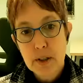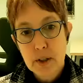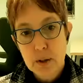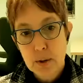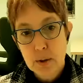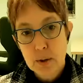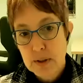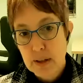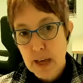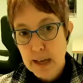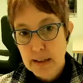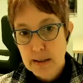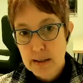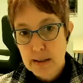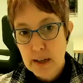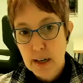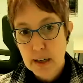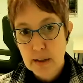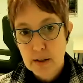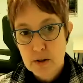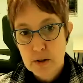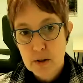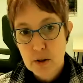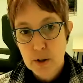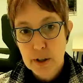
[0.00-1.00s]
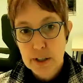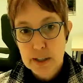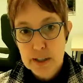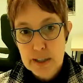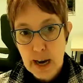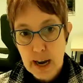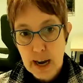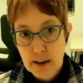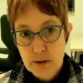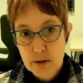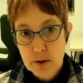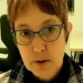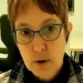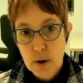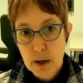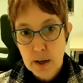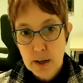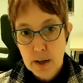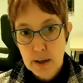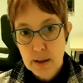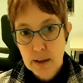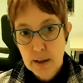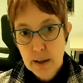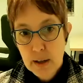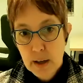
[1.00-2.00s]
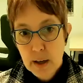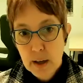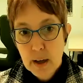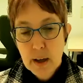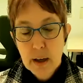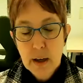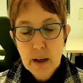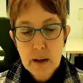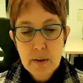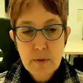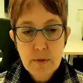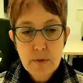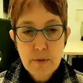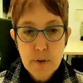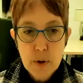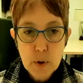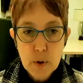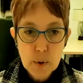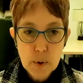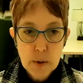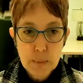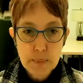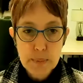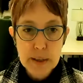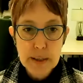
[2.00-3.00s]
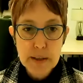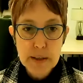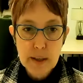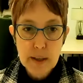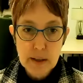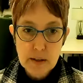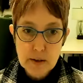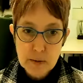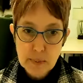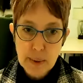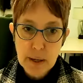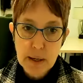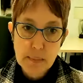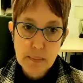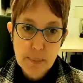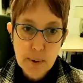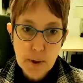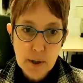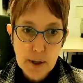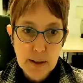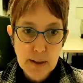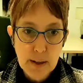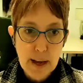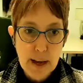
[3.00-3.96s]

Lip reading: use that state historic tax credit, and fewer buildings being put in